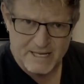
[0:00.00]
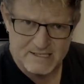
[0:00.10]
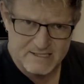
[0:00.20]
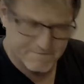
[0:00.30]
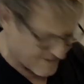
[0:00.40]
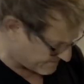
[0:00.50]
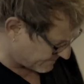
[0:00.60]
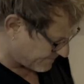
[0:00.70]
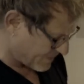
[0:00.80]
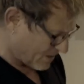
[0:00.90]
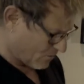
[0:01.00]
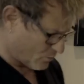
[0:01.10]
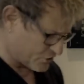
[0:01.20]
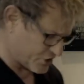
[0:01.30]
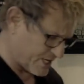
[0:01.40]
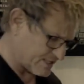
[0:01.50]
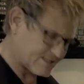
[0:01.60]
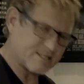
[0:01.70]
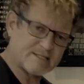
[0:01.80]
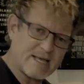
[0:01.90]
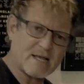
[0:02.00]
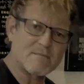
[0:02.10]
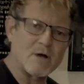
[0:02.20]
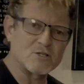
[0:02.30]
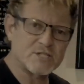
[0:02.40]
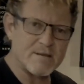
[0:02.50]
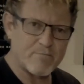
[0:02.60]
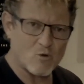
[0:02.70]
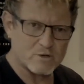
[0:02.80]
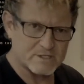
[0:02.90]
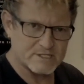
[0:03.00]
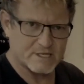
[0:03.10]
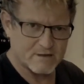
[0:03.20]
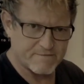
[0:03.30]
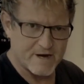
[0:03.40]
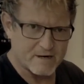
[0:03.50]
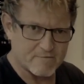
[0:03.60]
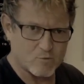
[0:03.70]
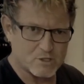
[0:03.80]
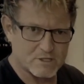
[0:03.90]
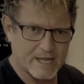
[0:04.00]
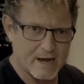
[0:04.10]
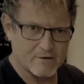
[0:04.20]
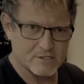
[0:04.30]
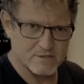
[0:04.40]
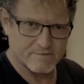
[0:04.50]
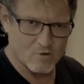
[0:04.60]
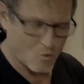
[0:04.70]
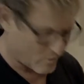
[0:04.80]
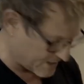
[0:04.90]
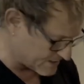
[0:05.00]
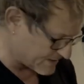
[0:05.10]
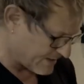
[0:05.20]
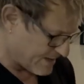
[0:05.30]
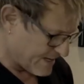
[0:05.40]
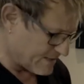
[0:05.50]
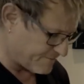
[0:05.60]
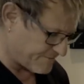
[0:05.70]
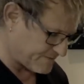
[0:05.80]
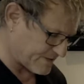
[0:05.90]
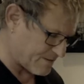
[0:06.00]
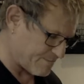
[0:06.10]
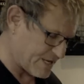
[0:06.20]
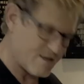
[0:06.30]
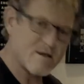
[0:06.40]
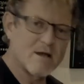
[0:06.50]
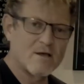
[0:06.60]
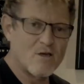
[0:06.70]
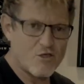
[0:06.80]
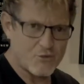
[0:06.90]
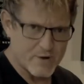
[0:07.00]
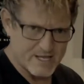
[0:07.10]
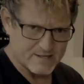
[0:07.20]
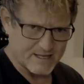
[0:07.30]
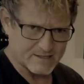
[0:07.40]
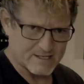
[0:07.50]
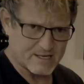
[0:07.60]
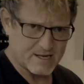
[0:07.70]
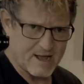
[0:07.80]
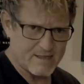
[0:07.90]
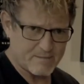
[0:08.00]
is the 5th, which is the second most important signifier of what the character of a chord is. And the 5th can be 3 things. It can either